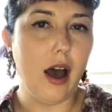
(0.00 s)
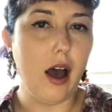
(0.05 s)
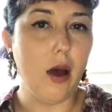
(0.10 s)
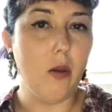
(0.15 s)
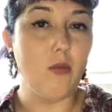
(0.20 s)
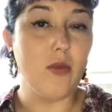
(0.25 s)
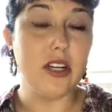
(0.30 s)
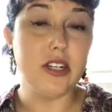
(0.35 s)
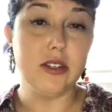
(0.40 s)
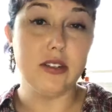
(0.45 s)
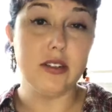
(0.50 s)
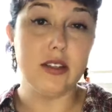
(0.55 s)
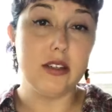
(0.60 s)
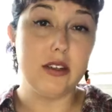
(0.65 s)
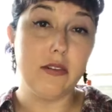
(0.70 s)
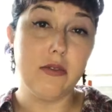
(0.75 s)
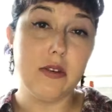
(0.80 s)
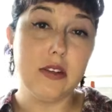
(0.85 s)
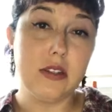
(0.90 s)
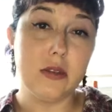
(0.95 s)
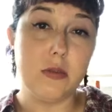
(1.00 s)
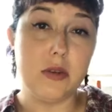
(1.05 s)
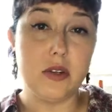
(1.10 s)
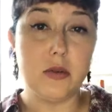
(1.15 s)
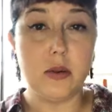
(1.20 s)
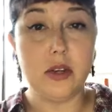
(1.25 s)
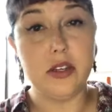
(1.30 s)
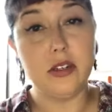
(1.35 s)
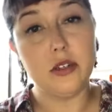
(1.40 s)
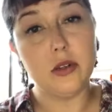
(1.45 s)
which is the difference
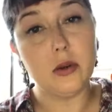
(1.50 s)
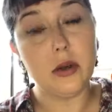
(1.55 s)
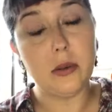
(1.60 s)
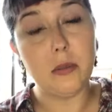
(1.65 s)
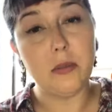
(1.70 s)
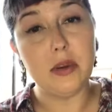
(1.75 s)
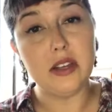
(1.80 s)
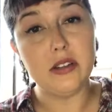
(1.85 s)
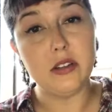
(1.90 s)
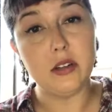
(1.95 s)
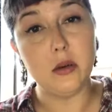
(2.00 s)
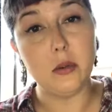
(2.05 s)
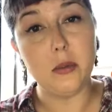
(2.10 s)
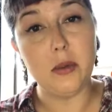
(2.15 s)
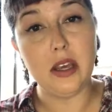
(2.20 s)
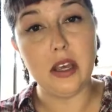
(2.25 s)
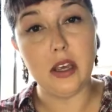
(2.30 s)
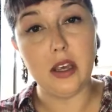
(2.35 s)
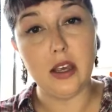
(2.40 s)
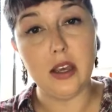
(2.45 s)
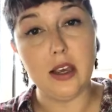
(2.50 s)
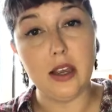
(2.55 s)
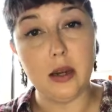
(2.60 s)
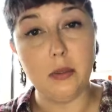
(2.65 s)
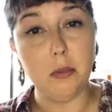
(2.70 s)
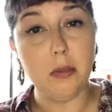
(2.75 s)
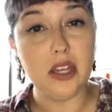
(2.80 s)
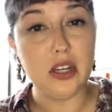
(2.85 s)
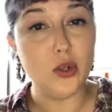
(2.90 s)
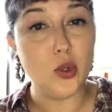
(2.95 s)
between doing B2B and
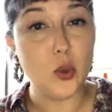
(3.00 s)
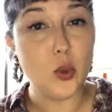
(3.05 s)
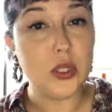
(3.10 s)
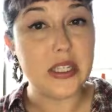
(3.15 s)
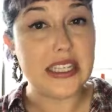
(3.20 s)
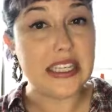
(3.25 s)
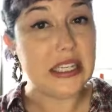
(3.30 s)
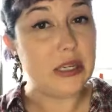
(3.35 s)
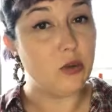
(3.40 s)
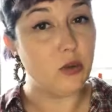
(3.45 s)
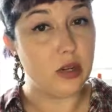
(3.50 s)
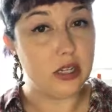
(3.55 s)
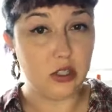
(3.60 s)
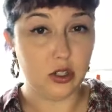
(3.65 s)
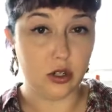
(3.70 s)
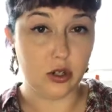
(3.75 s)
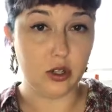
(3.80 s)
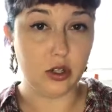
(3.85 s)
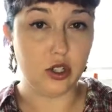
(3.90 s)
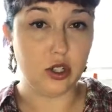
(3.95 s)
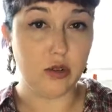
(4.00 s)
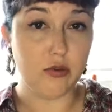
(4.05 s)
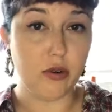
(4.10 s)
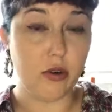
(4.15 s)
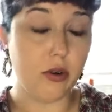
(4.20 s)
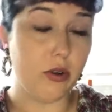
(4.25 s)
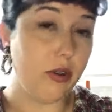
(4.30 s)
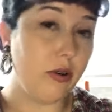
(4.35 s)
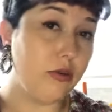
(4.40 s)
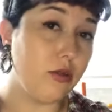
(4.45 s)
B2C research. For
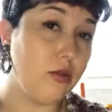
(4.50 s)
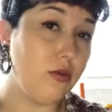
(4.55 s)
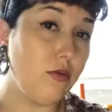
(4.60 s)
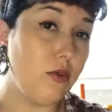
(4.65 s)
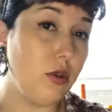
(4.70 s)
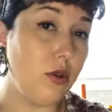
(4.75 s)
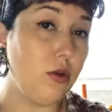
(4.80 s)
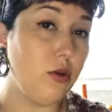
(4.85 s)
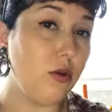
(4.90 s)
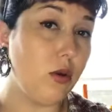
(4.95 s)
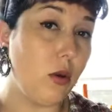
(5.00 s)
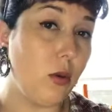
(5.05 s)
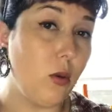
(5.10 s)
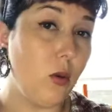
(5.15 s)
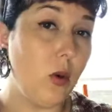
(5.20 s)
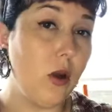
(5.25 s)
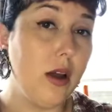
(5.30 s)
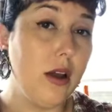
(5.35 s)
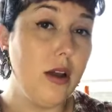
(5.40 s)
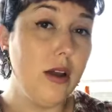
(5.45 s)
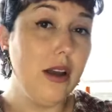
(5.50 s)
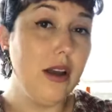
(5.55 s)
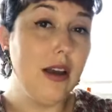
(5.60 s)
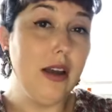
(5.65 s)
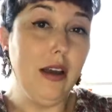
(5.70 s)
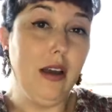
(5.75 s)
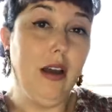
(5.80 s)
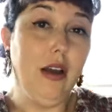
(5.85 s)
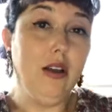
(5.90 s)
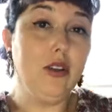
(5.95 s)
those of you who
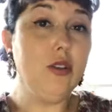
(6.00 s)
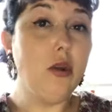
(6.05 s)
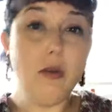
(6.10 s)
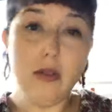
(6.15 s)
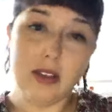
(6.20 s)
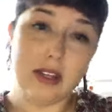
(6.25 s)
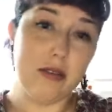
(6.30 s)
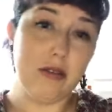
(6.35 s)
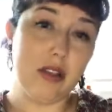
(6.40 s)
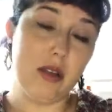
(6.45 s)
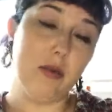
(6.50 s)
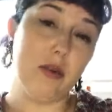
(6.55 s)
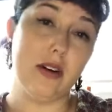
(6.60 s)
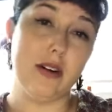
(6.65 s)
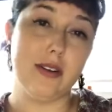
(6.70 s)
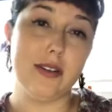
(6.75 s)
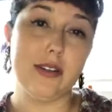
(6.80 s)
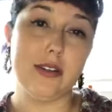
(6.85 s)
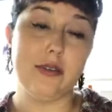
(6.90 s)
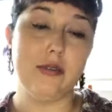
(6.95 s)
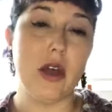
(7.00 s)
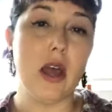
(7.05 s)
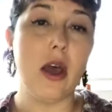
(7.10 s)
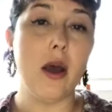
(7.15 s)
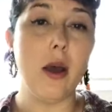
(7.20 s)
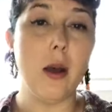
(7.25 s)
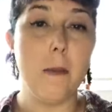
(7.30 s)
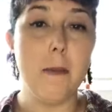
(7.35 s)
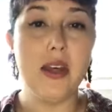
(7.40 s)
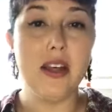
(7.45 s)
don't live in the world of
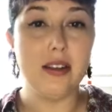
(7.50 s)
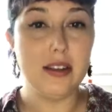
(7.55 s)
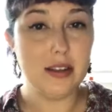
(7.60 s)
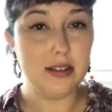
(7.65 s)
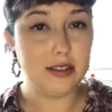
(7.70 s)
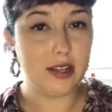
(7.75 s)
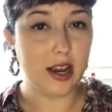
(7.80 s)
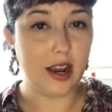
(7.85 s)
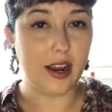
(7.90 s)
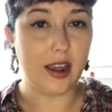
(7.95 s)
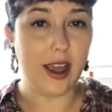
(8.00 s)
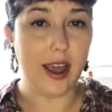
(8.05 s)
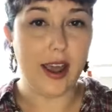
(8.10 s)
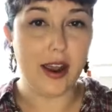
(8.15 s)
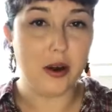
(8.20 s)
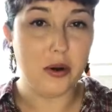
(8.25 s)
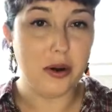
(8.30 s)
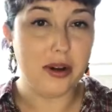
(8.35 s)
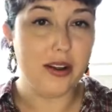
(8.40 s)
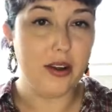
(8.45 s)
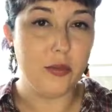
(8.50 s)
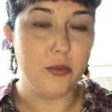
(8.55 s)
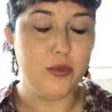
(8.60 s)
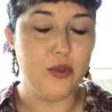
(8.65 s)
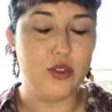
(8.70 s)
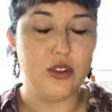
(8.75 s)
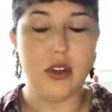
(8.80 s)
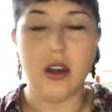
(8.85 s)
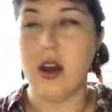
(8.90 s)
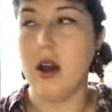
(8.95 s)
a million tech
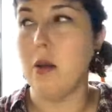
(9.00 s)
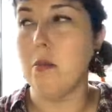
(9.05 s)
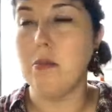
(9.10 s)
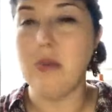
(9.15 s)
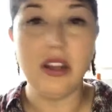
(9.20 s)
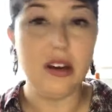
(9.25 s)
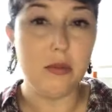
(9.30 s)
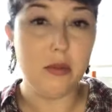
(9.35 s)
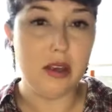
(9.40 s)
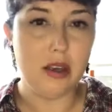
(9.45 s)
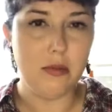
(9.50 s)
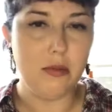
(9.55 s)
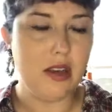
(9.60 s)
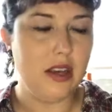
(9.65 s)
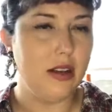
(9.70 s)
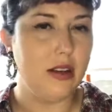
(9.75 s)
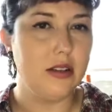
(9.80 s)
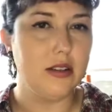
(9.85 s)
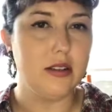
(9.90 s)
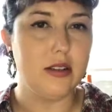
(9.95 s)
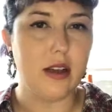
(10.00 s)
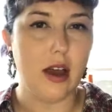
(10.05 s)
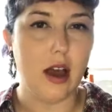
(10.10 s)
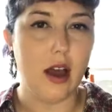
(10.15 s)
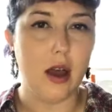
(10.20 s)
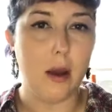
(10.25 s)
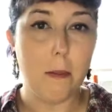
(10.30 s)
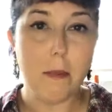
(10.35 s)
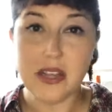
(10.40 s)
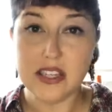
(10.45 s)
acronyms, B2B means
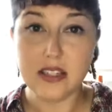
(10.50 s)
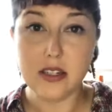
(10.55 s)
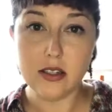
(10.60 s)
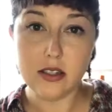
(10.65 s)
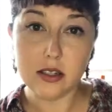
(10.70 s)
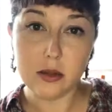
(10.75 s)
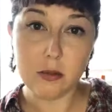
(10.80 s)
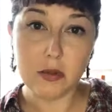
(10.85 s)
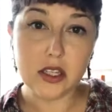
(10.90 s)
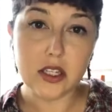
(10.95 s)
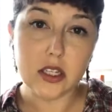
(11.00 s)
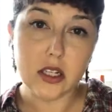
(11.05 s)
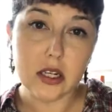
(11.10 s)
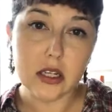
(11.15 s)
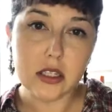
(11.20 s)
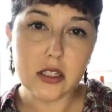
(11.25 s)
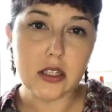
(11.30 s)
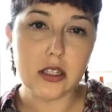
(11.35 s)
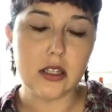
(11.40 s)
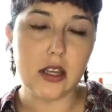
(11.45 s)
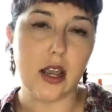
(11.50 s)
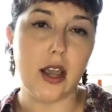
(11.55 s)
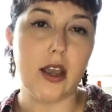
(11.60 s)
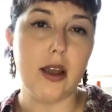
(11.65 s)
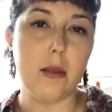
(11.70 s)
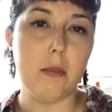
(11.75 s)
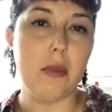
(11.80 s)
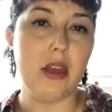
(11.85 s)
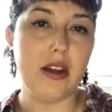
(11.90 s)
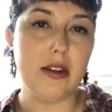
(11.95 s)
business to business
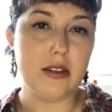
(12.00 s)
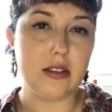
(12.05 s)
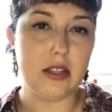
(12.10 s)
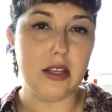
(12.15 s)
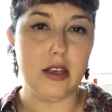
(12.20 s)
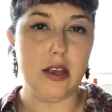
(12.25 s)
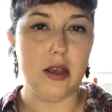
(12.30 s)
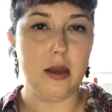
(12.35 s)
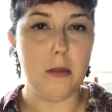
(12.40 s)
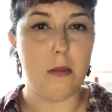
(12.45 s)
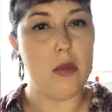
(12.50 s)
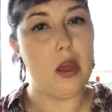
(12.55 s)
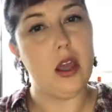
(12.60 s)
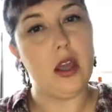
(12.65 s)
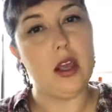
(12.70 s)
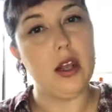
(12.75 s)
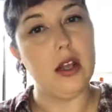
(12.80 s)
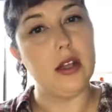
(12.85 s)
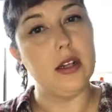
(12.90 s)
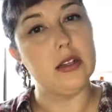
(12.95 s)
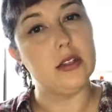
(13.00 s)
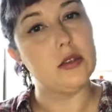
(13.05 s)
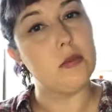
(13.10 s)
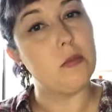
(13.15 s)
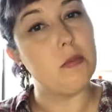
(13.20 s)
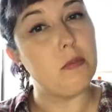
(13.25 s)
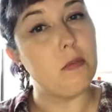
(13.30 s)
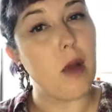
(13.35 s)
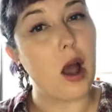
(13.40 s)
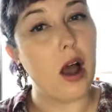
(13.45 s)
and B2C means
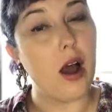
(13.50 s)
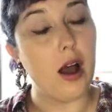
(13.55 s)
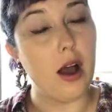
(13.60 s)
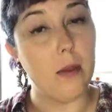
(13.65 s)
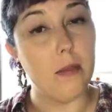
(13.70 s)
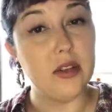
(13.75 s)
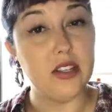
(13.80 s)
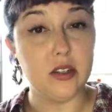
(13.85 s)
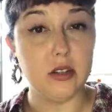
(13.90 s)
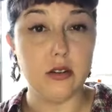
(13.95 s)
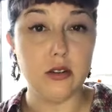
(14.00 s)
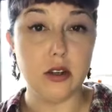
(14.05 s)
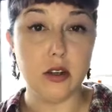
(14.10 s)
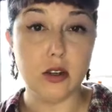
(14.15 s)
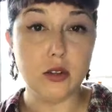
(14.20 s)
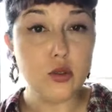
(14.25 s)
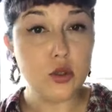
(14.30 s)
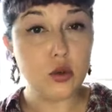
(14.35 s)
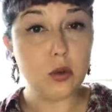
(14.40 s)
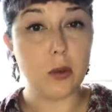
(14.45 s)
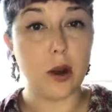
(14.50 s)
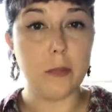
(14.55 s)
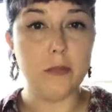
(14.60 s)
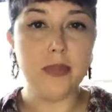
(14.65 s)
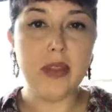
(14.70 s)
business to consumer.